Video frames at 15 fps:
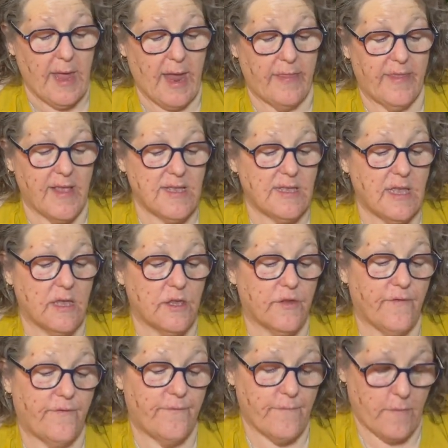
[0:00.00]
And this is,
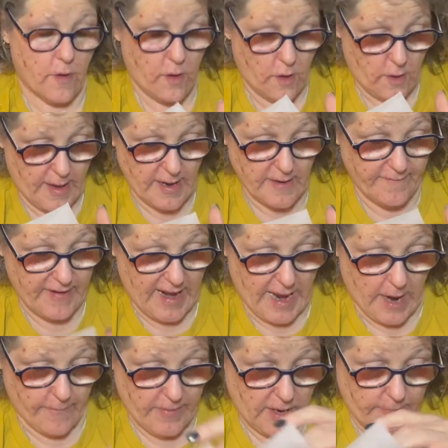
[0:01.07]
oh, I don't even know
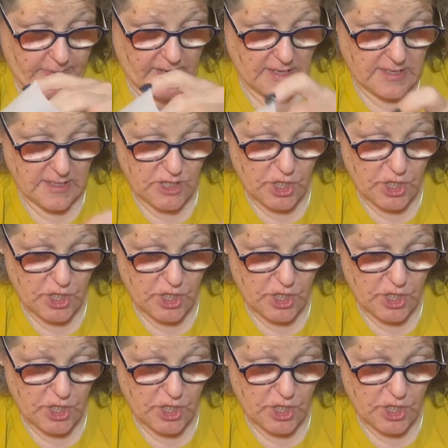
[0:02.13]
how many pieces,